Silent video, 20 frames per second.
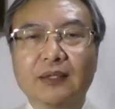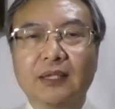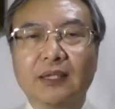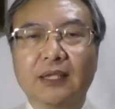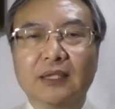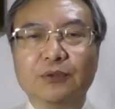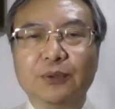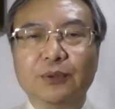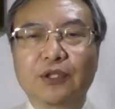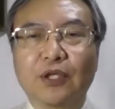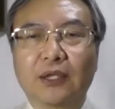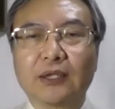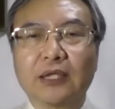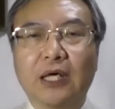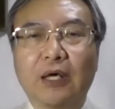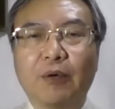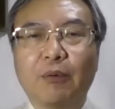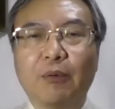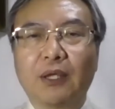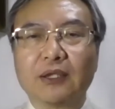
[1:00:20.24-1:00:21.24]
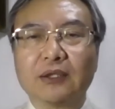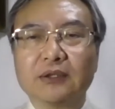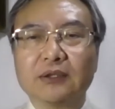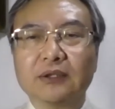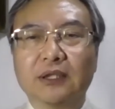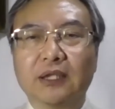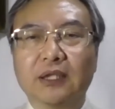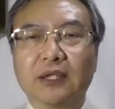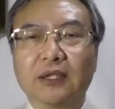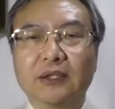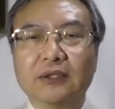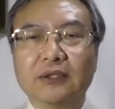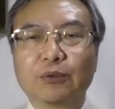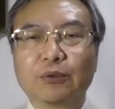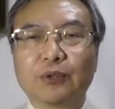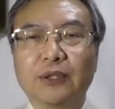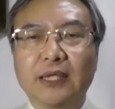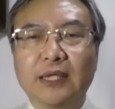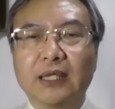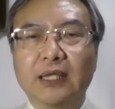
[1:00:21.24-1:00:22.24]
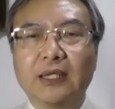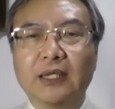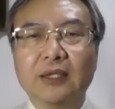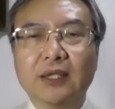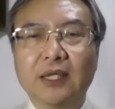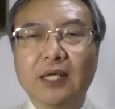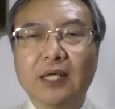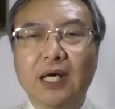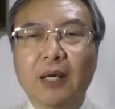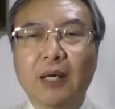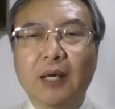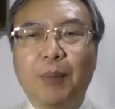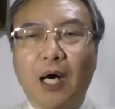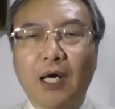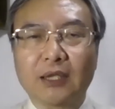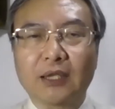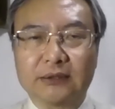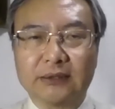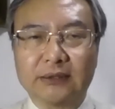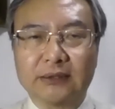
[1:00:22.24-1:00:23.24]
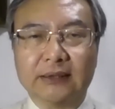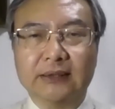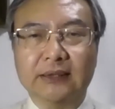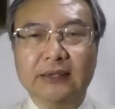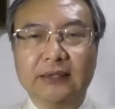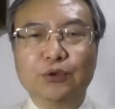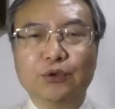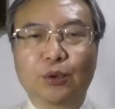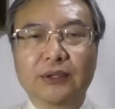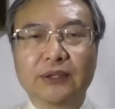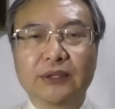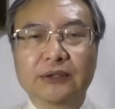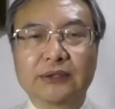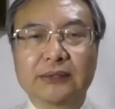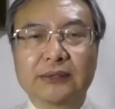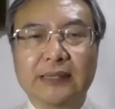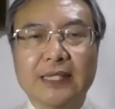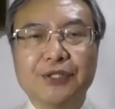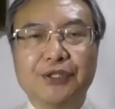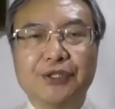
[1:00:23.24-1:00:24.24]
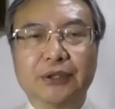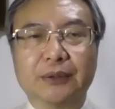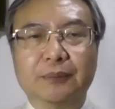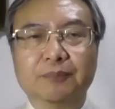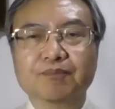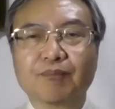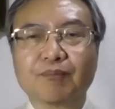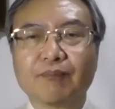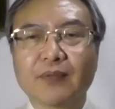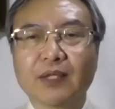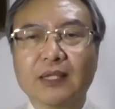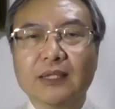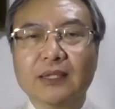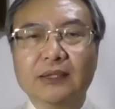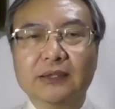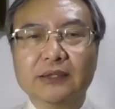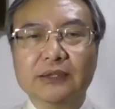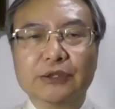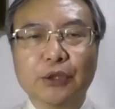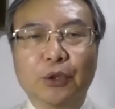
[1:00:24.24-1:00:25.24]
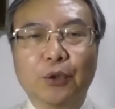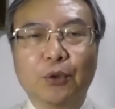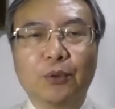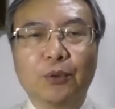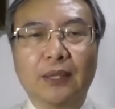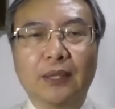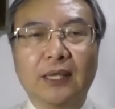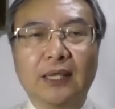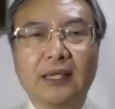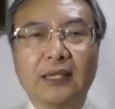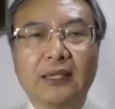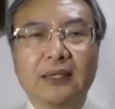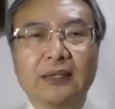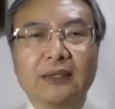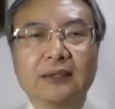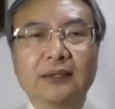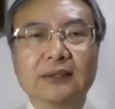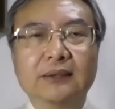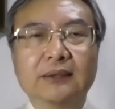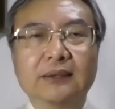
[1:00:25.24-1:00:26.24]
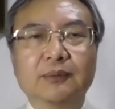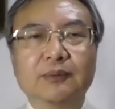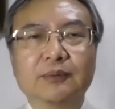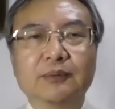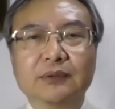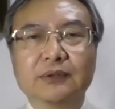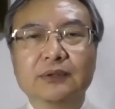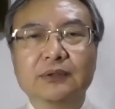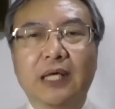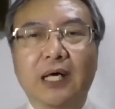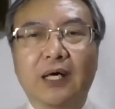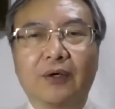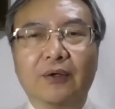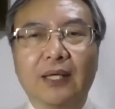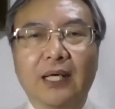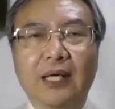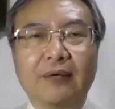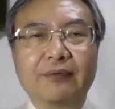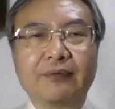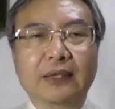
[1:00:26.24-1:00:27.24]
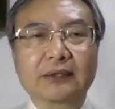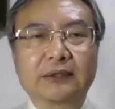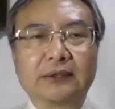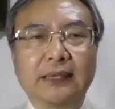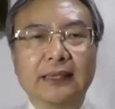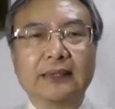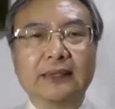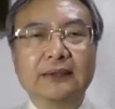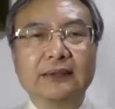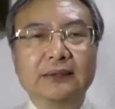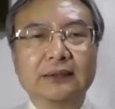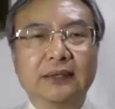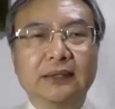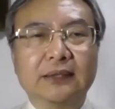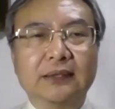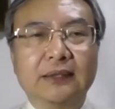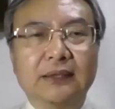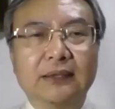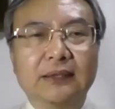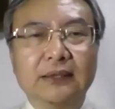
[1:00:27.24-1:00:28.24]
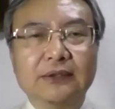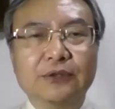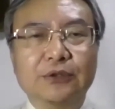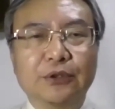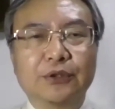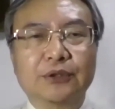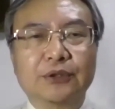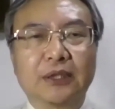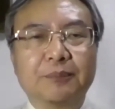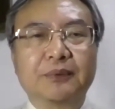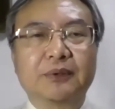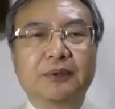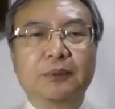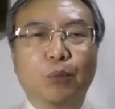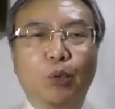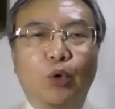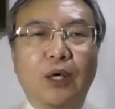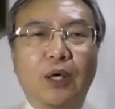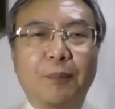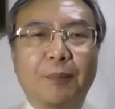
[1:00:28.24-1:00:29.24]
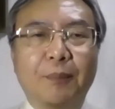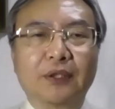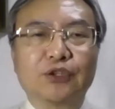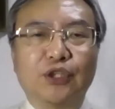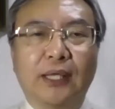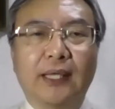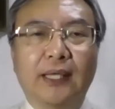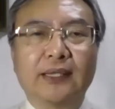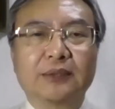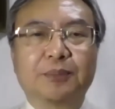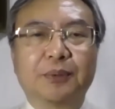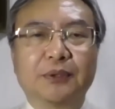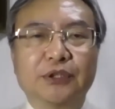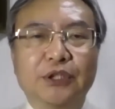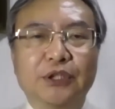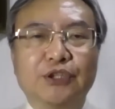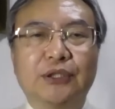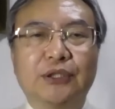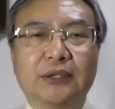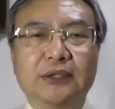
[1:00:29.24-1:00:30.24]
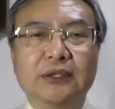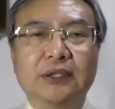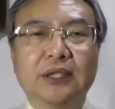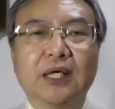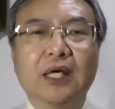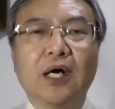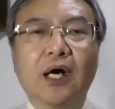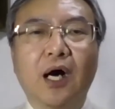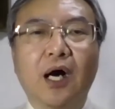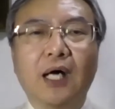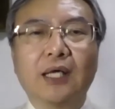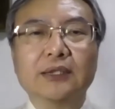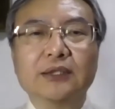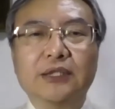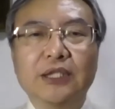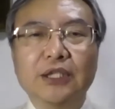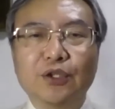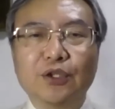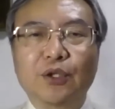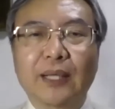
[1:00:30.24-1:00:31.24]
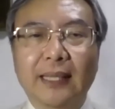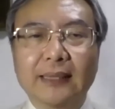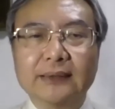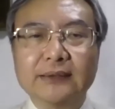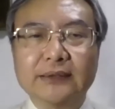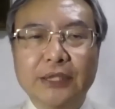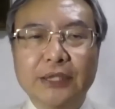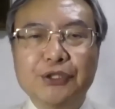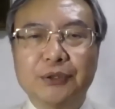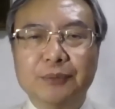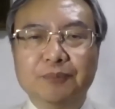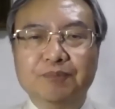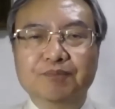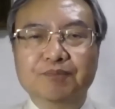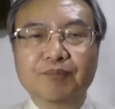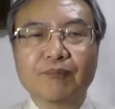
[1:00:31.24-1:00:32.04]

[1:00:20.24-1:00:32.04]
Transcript: regarding our nuclear policy in Northeast Asia. So now I would like to say, introduce a bit more about China's position on denuclearization.